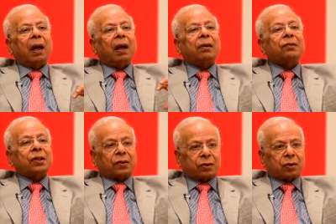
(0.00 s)
it is
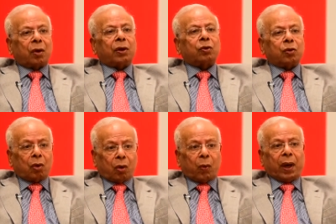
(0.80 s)
just going to
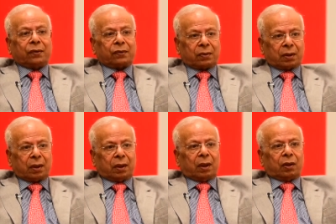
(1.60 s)
go waste.
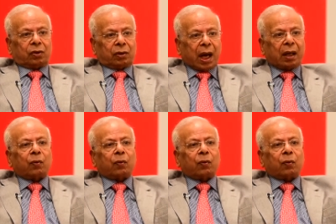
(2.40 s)
So that